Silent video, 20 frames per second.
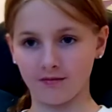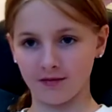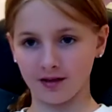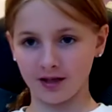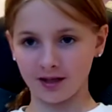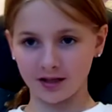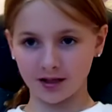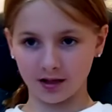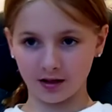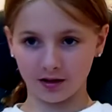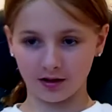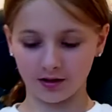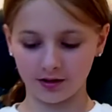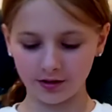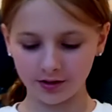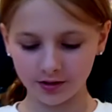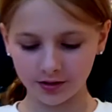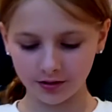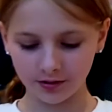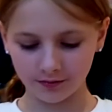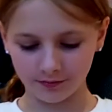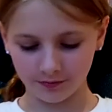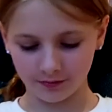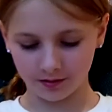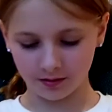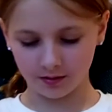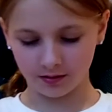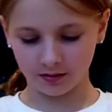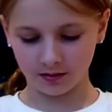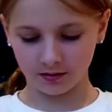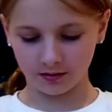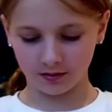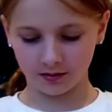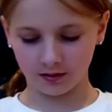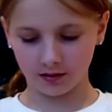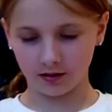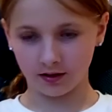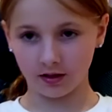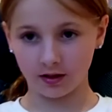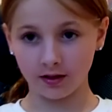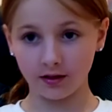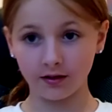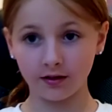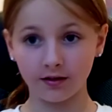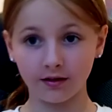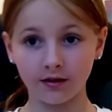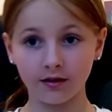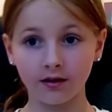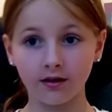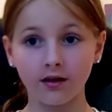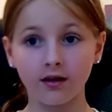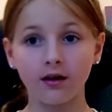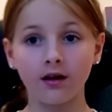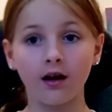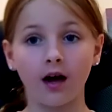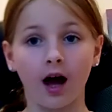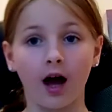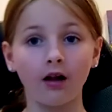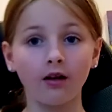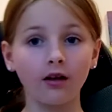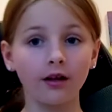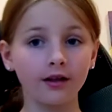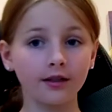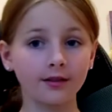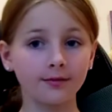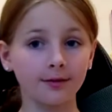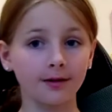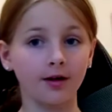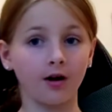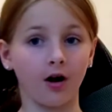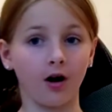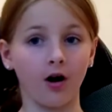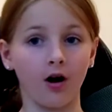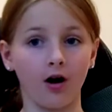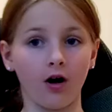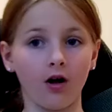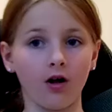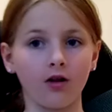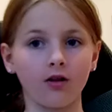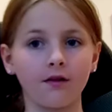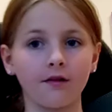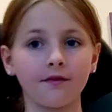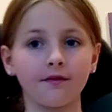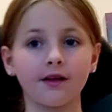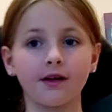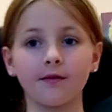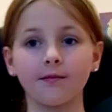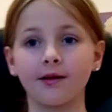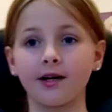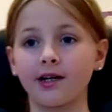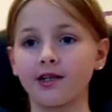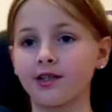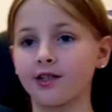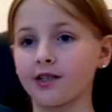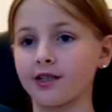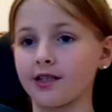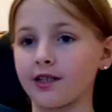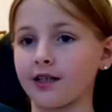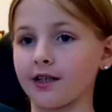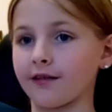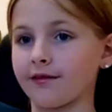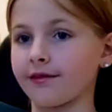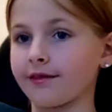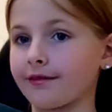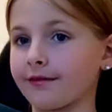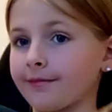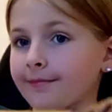these colors on. I don't like to put all of them, but I just like